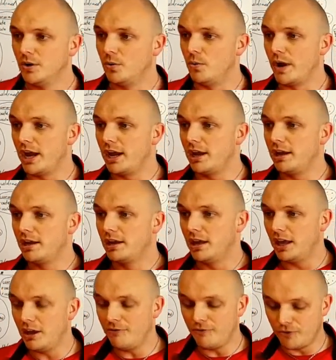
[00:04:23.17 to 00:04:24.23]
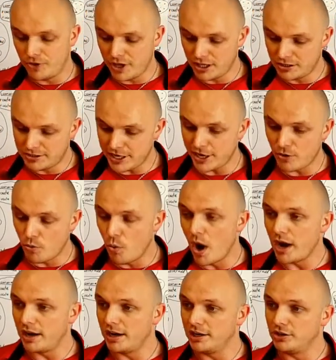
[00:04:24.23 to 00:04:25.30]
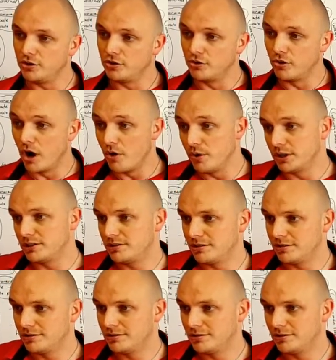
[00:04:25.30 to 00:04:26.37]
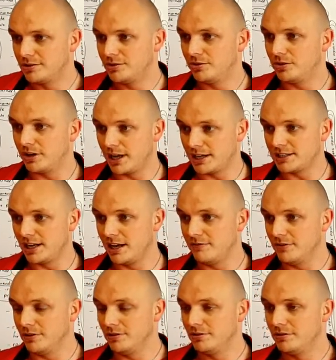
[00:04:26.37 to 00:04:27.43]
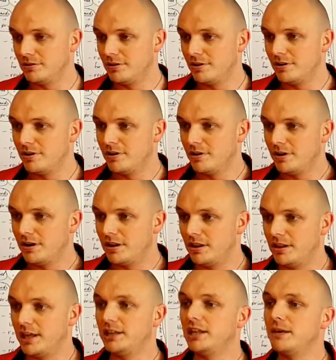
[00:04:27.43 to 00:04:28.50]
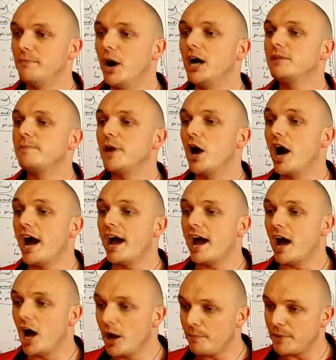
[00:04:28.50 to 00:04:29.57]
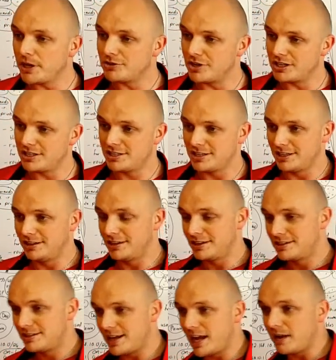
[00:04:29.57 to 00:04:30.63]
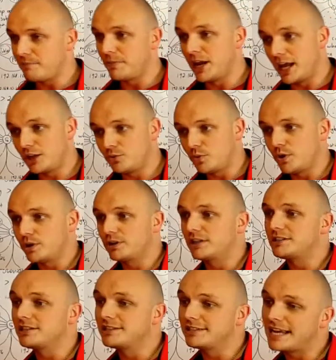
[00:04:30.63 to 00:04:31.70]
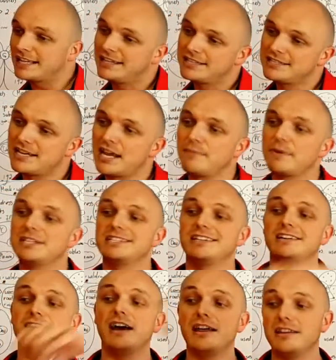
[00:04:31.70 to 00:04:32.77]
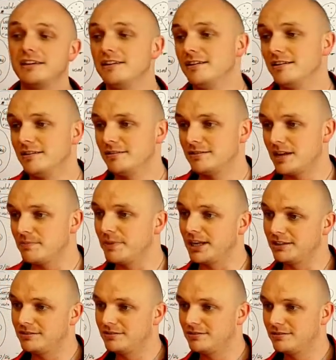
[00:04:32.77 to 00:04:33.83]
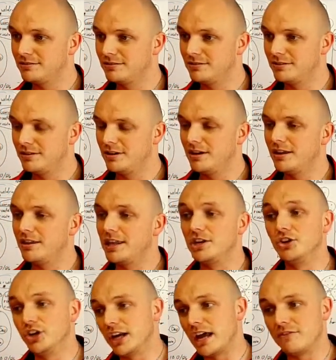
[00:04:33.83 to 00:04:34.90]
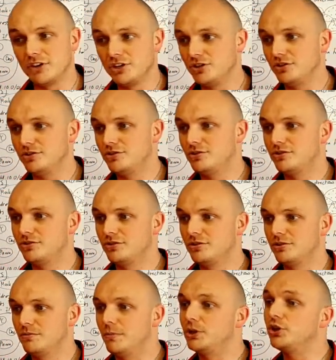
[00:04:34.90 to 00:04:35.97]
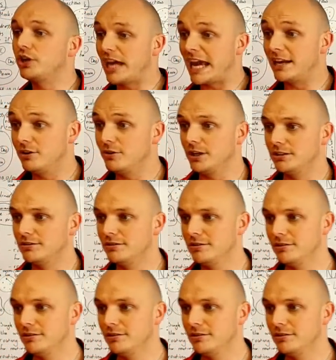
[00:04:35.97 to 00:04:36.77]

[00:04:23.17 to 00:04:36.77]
Where if you then take one and you grow it to the next level, then there might be IP addresses in the same network that's exactly the same as in another subnet. Then you're going to have issues. But you can do it.